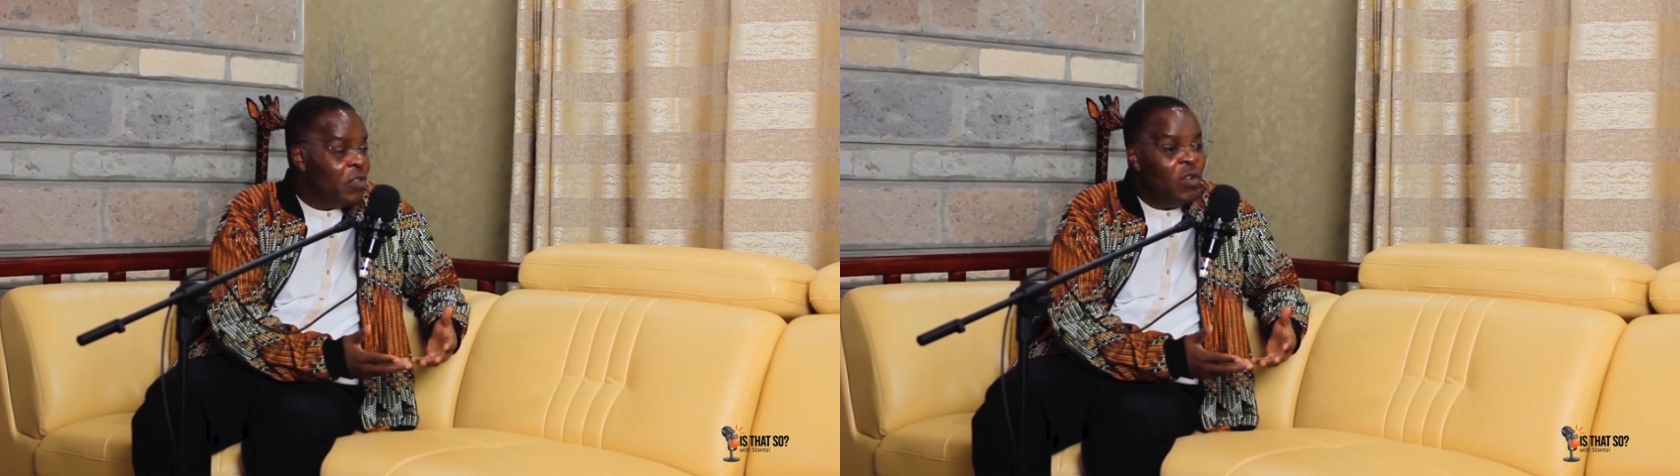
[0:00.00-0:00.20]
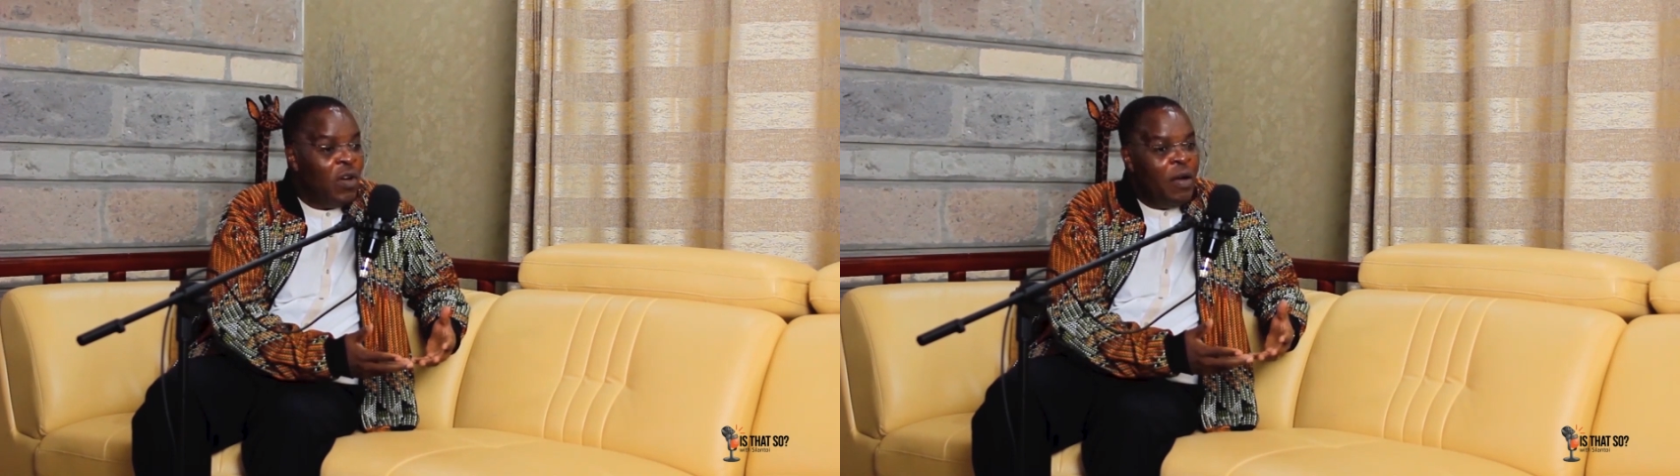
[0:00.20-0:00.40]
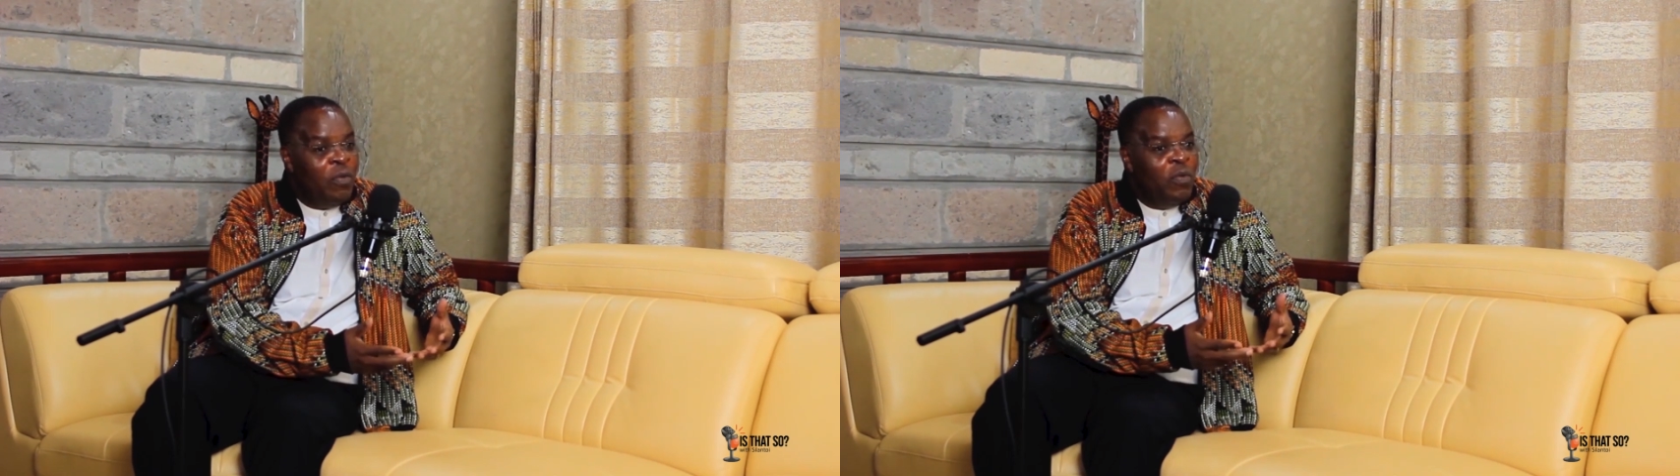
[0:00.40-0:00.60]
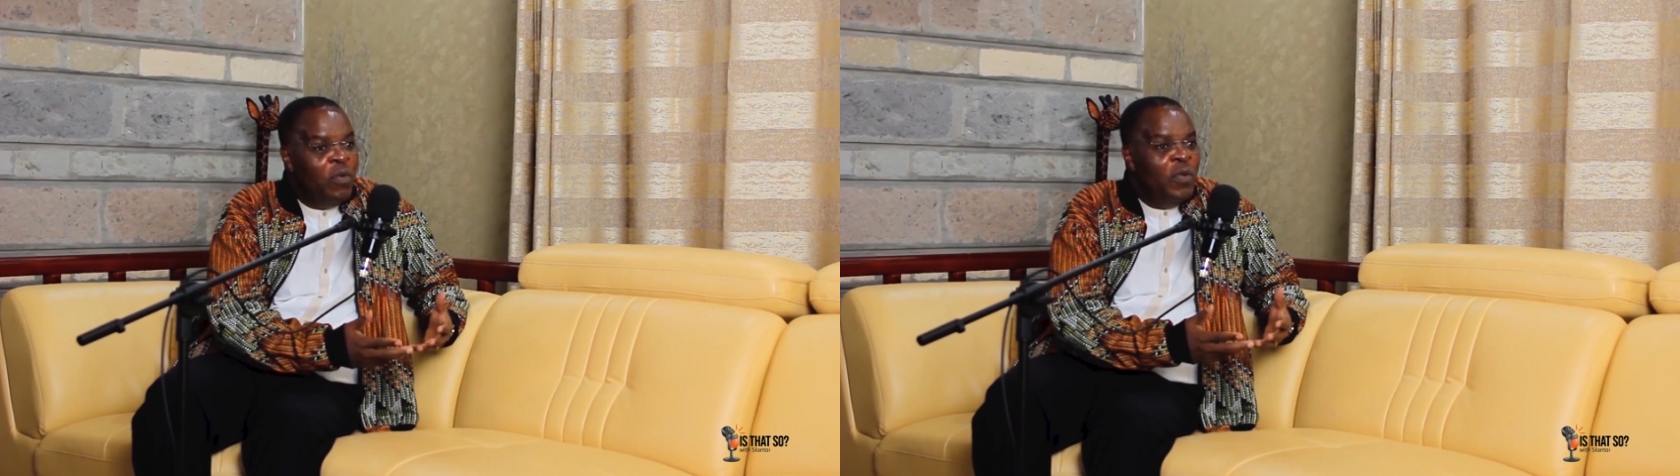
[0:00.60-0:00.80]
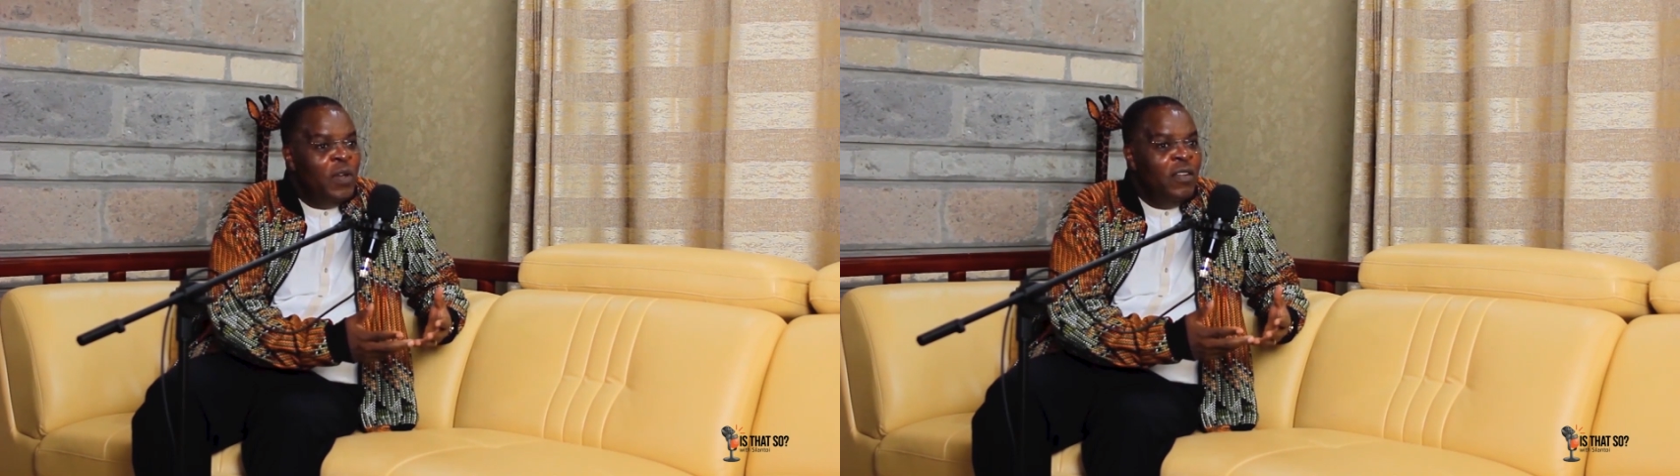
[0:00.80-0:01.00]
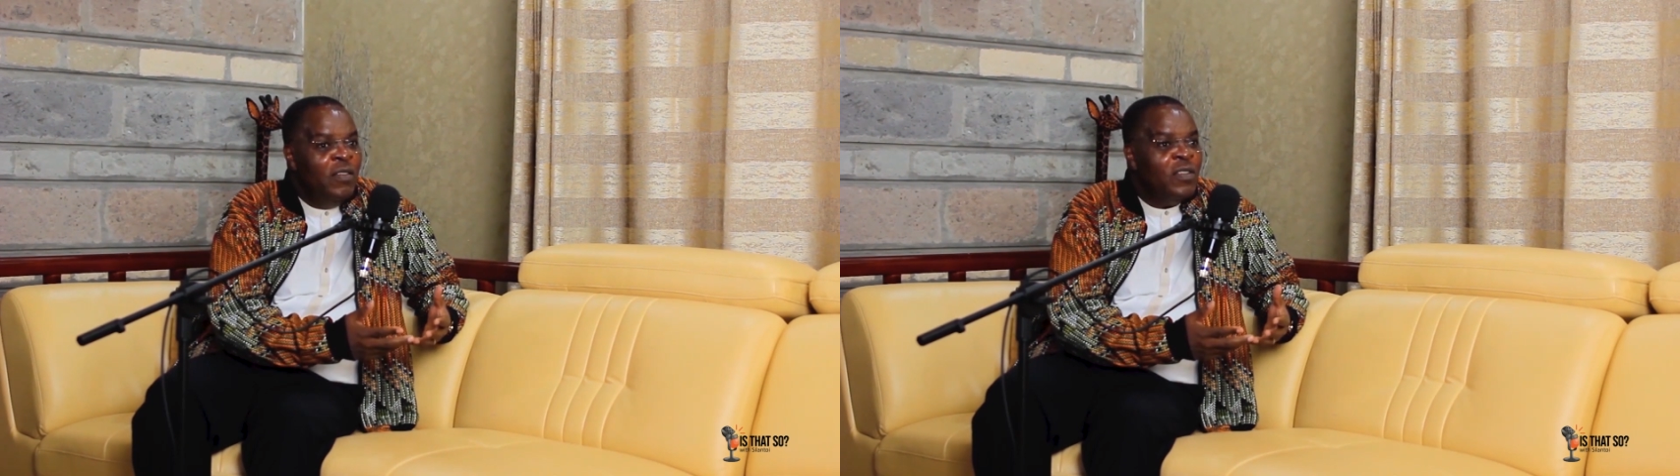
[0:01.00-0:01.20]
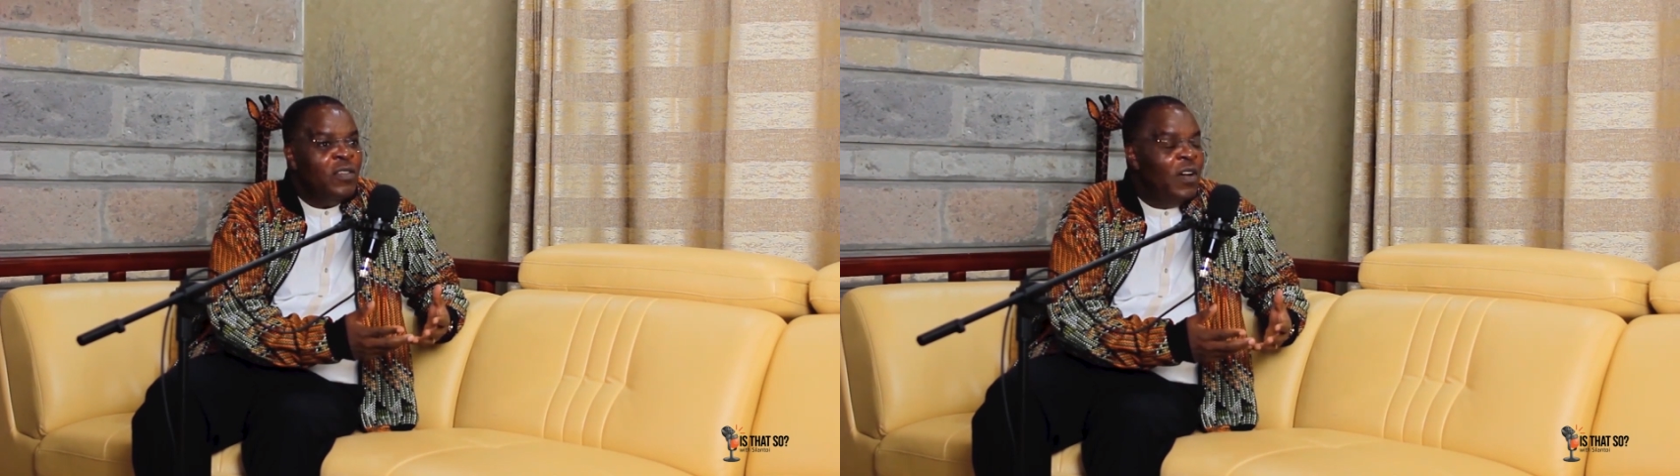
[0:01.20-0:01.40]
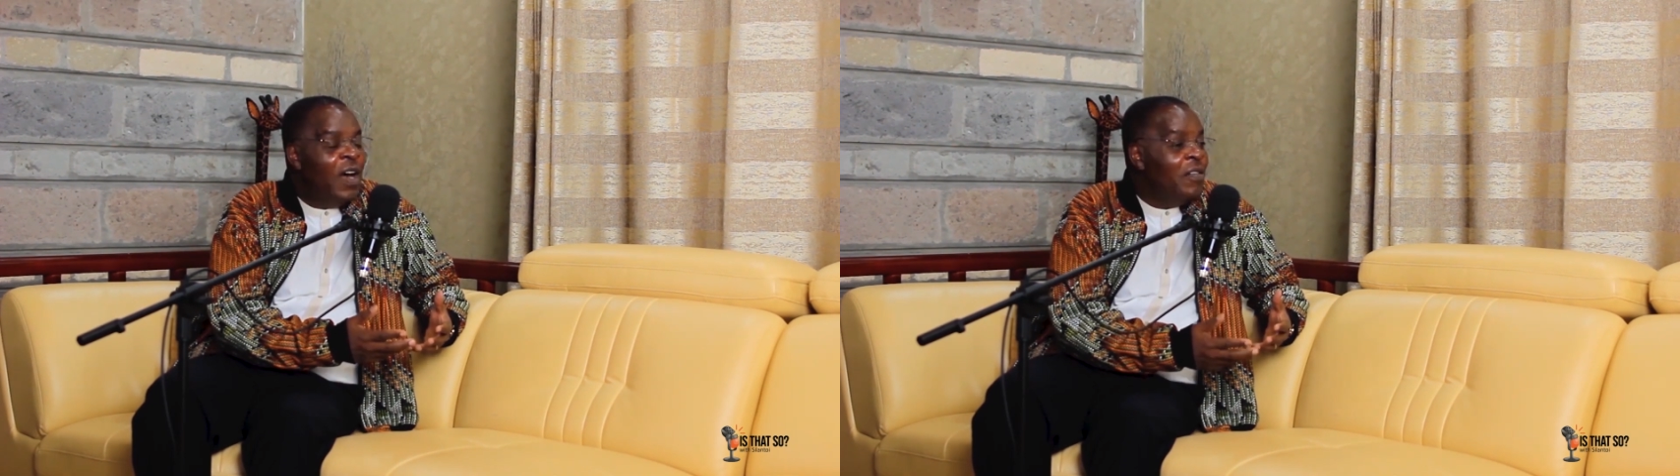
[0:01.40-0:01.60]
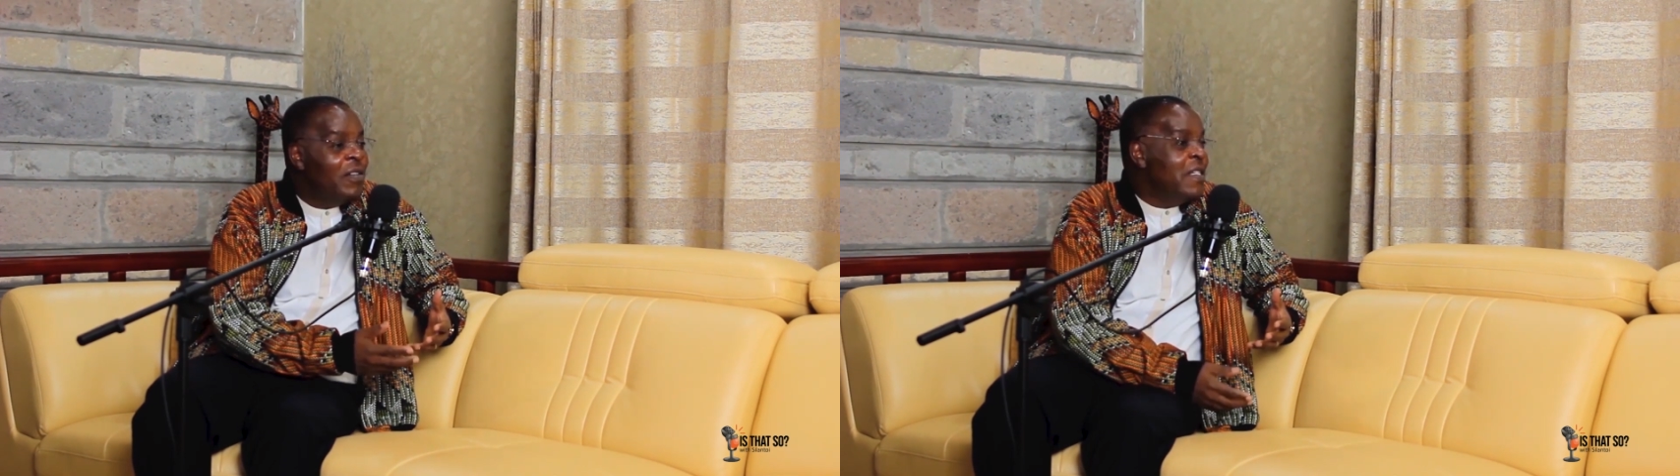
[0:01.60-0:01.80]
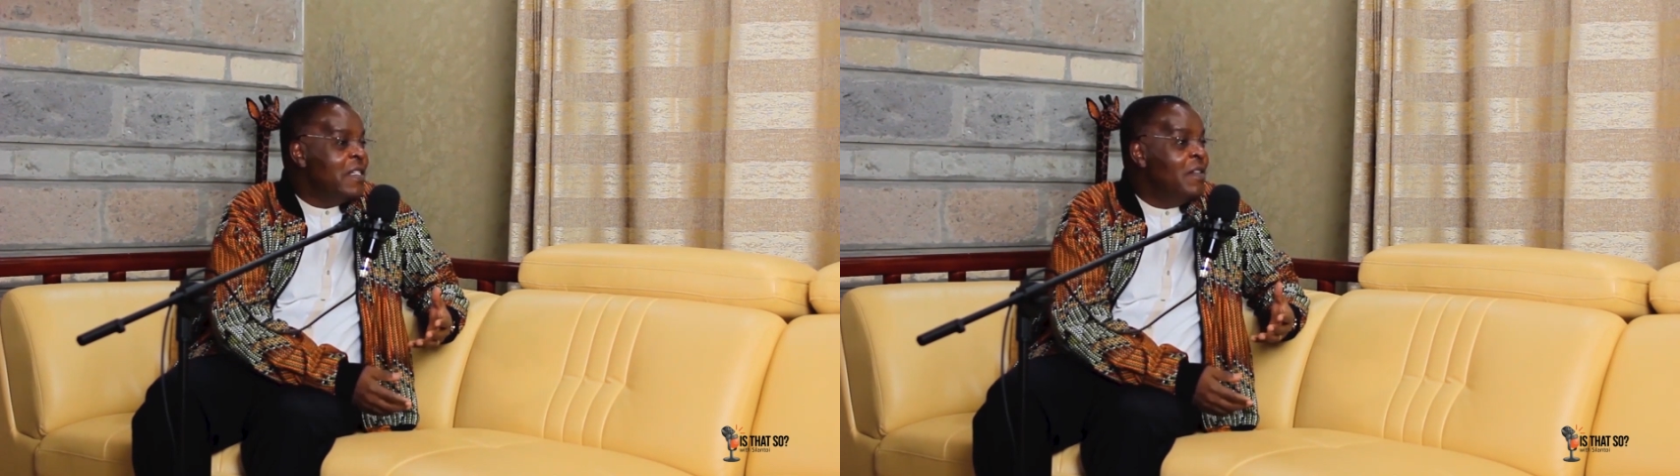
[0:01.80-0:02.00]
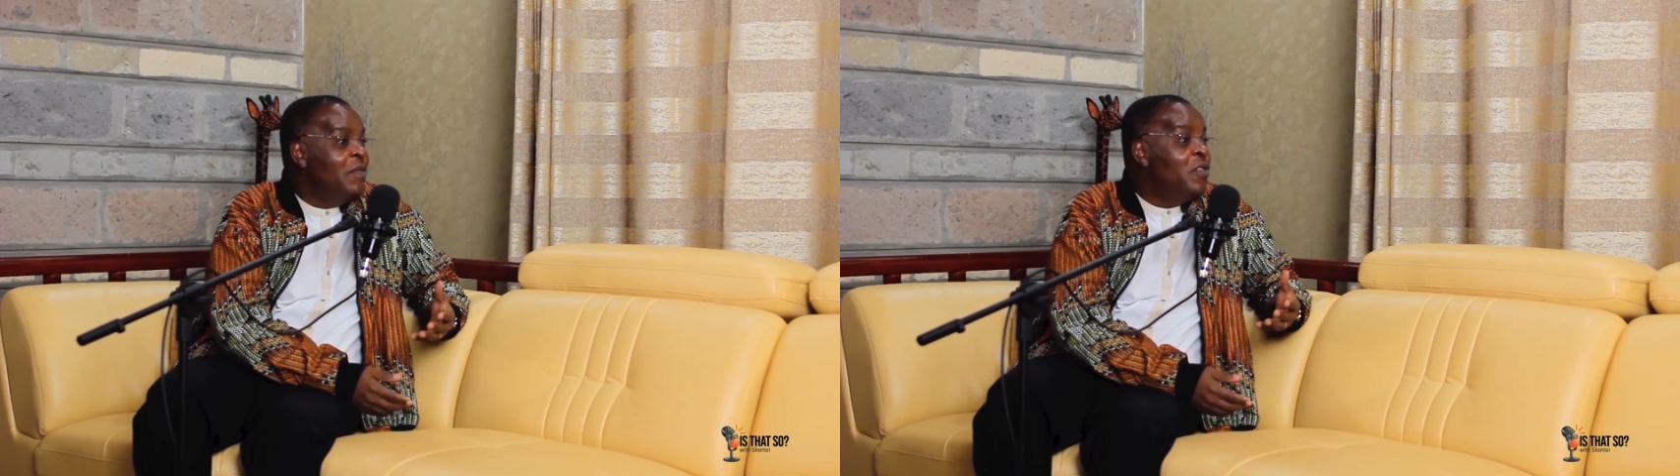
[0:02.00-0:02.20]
So we will not go out and say,